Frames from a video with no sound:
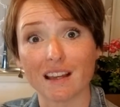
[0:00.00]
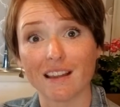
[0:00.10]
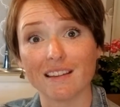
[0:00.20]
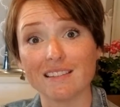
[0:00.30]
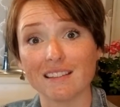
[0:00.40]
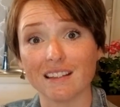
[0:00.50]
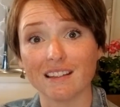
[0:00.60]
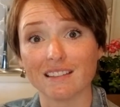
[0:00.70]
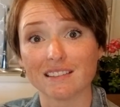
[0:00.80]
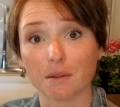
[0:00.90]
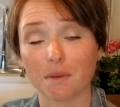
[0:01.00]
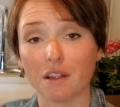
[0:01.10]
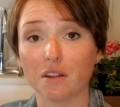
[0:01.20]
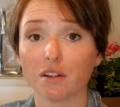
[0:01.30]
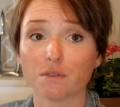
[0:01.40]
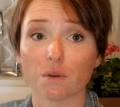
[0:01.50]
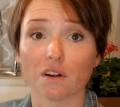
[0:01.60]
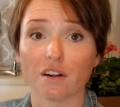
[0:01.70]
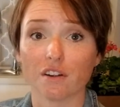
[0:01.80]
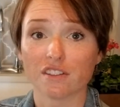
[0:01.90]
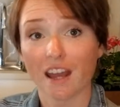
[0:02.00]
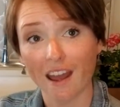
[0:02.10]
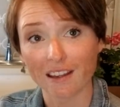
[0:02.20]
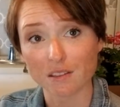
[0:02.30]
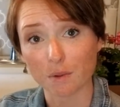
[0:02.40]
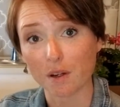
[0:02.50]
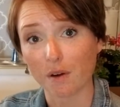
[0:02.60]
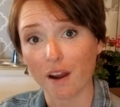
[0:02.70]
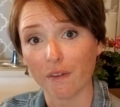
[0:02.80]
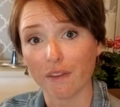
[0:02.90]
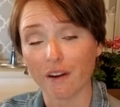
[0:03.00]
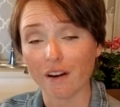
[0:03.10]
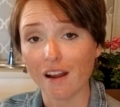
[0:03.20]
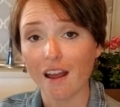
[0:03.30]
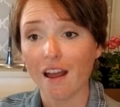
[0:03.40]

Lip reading: and this is something you look for on your tags when you're out there